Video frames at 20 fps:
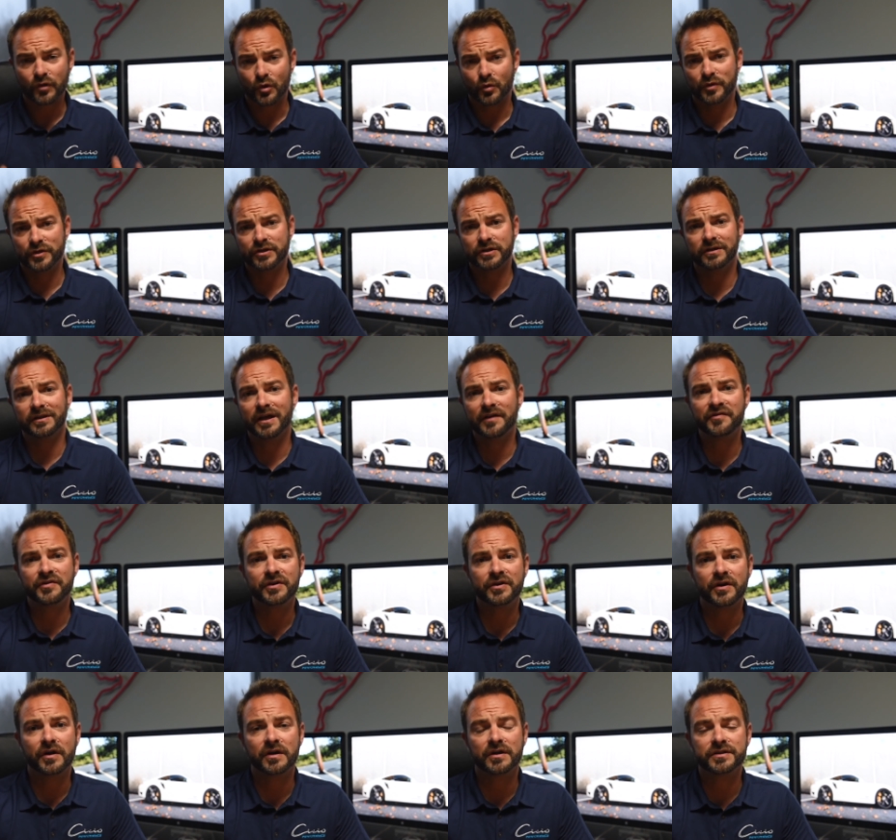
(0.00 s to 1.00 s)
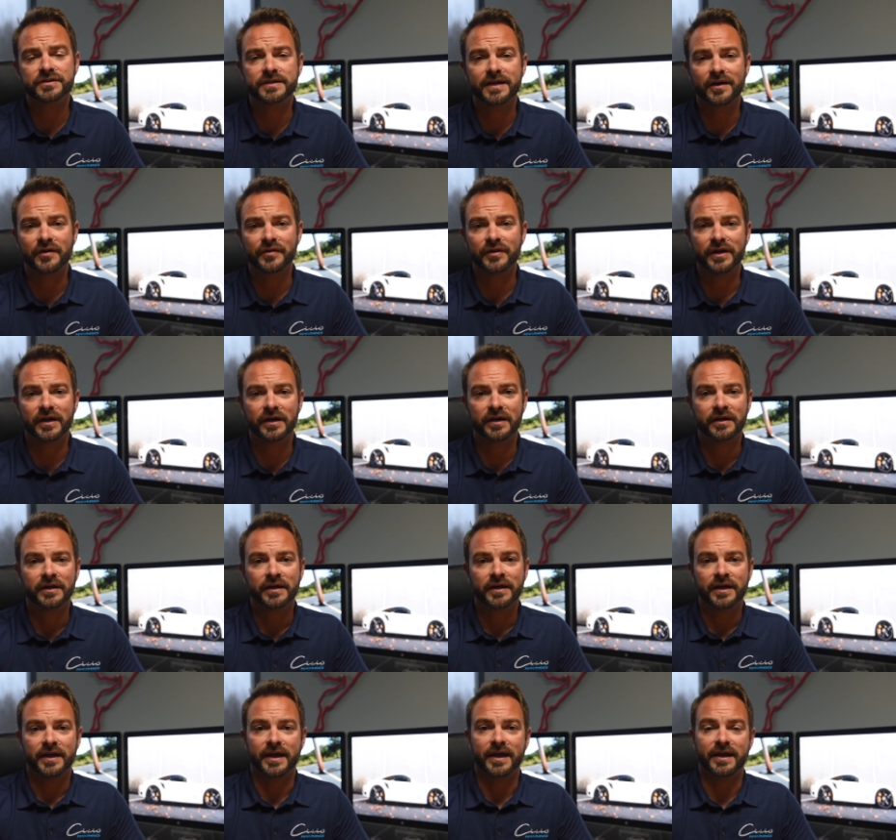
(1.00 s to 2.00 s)
we took 11 cars down there,
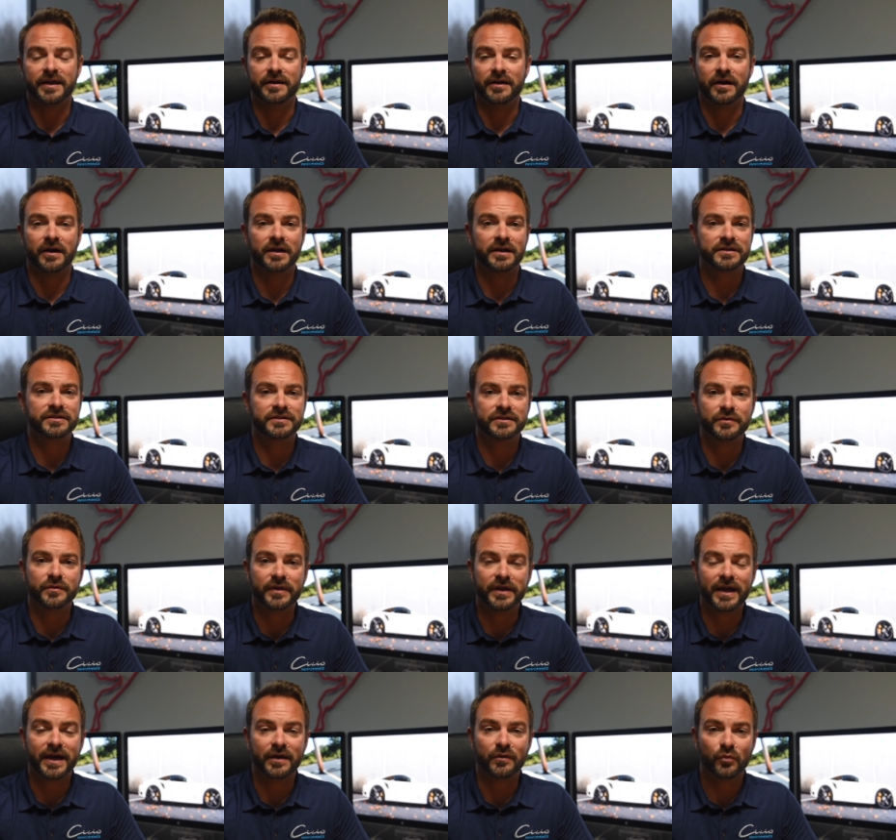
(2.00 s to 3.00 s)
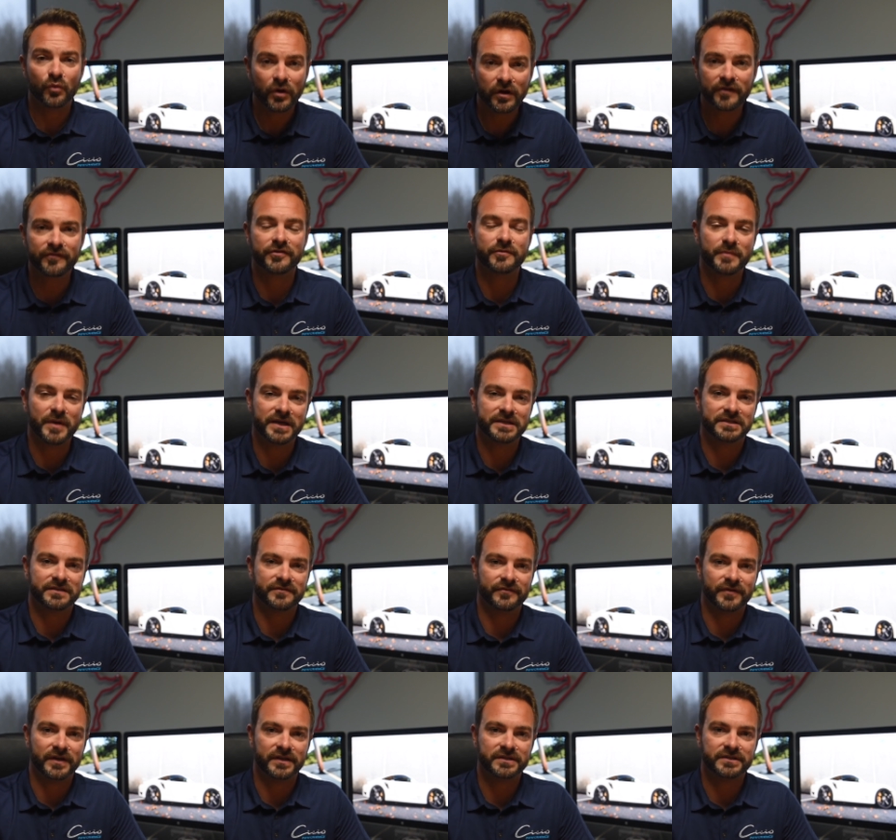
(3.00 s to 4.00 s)
and honestly we had one of the best
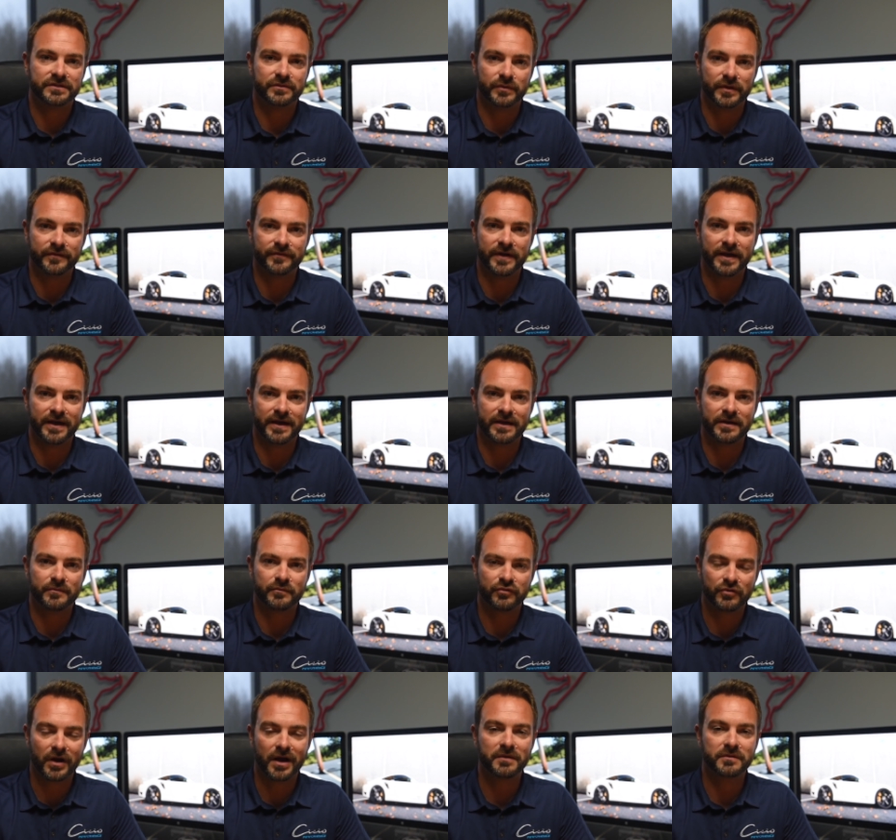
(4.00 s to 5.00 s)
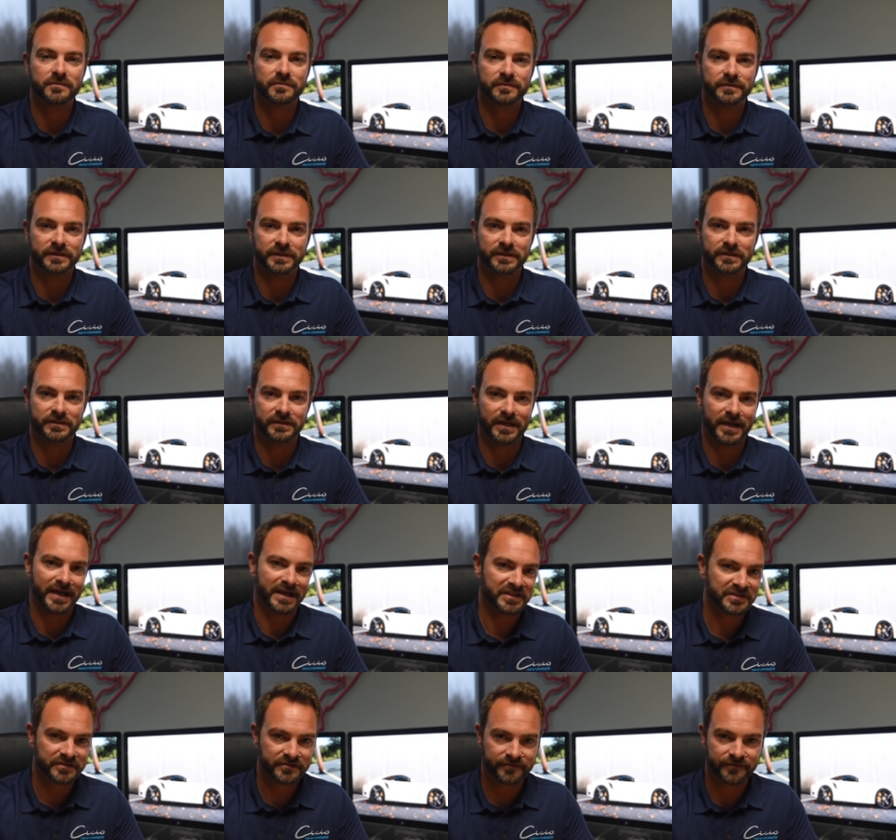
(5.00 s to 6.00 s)
events that we've had probably in the
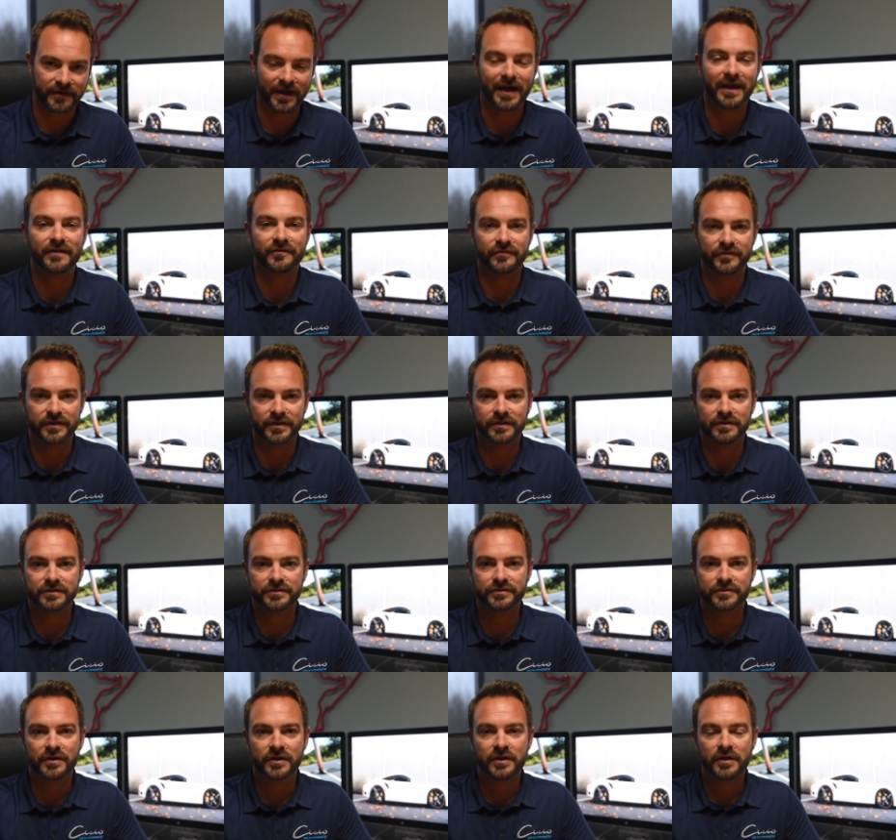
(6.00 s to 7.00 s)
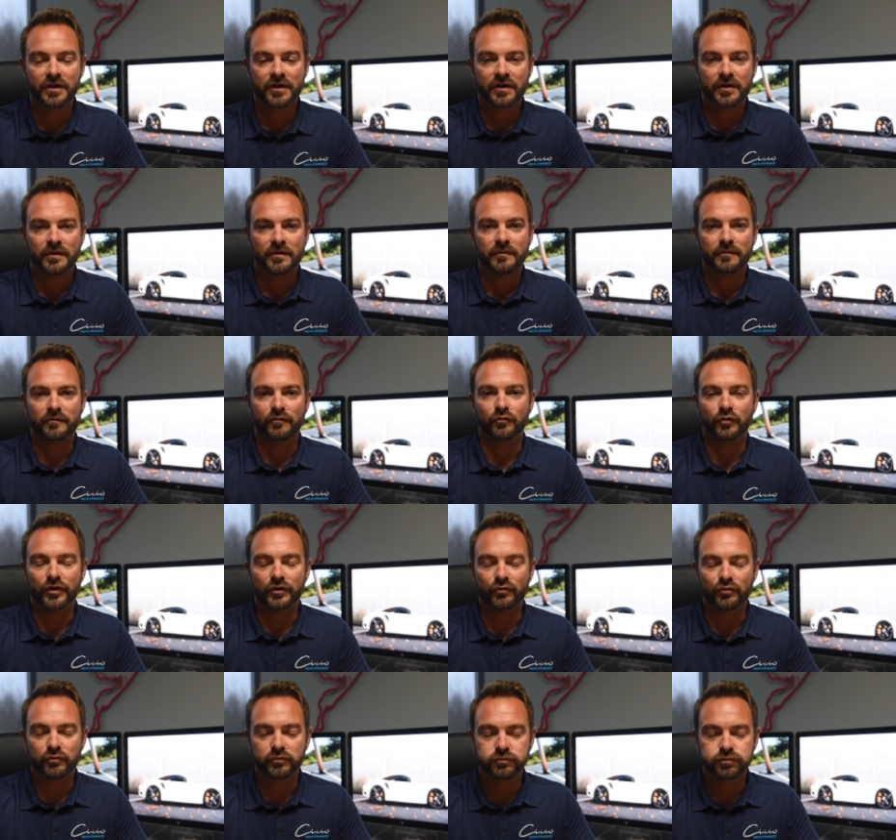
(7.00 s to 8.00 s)
last 5 years.
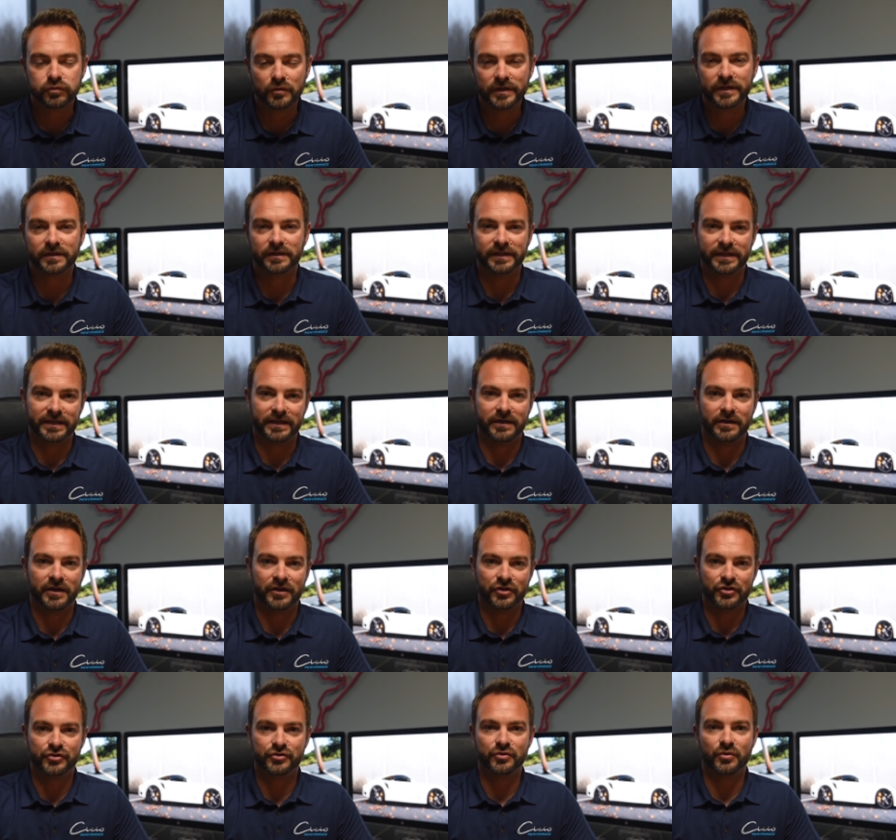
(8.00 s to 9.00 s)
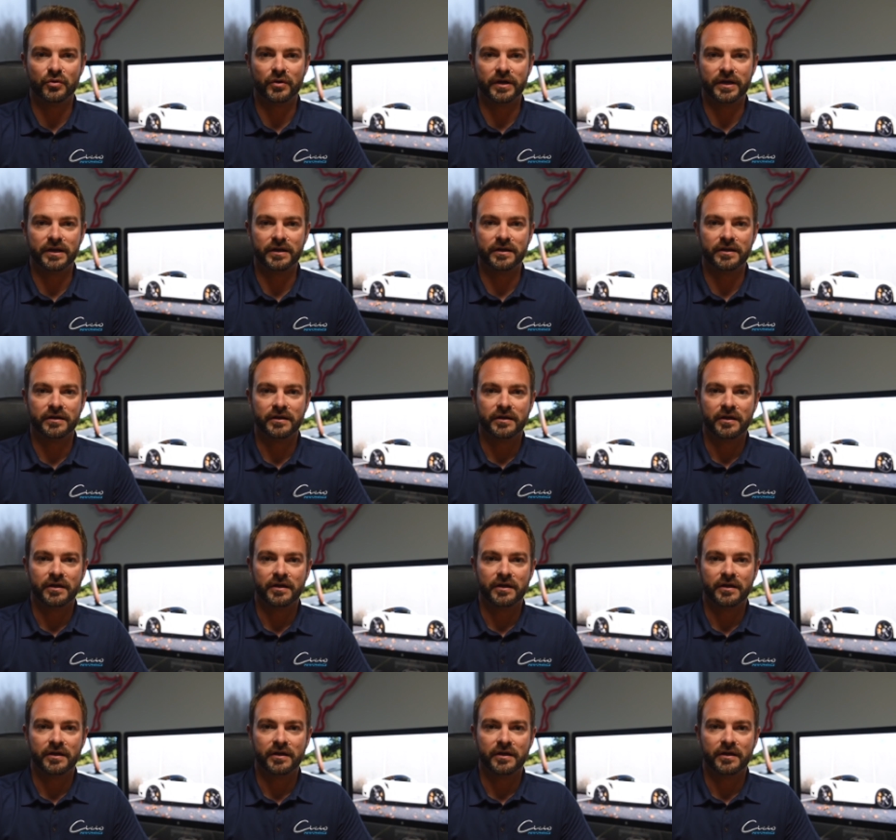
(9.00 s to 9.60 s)
We really enjoyed,